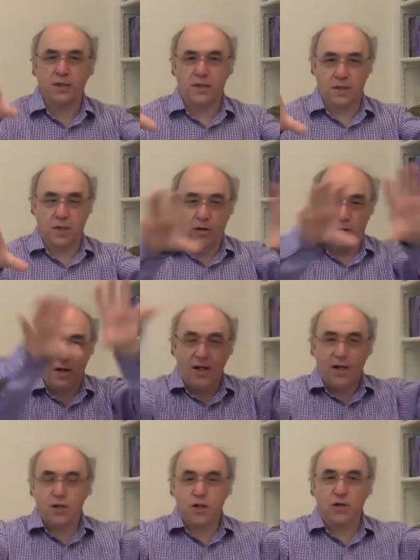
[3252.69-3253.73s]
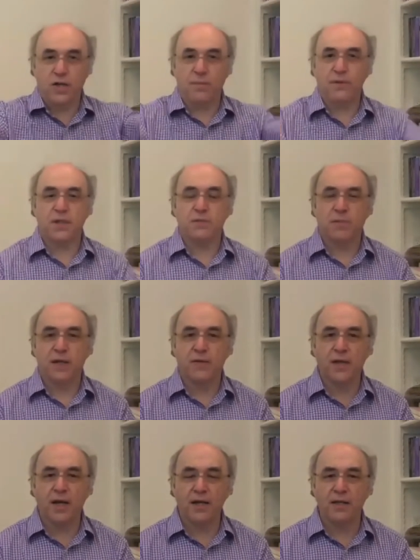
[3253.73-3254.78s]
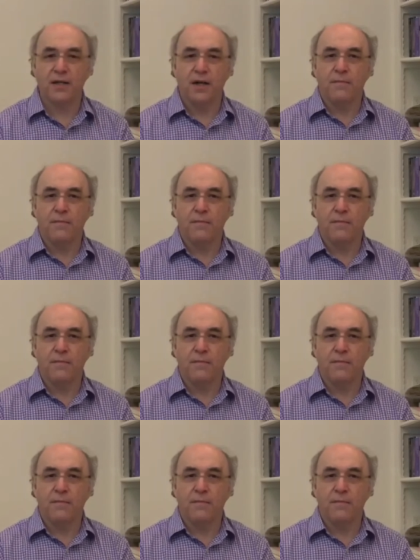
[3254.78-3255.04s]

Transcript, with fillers: and so shows up as this big thing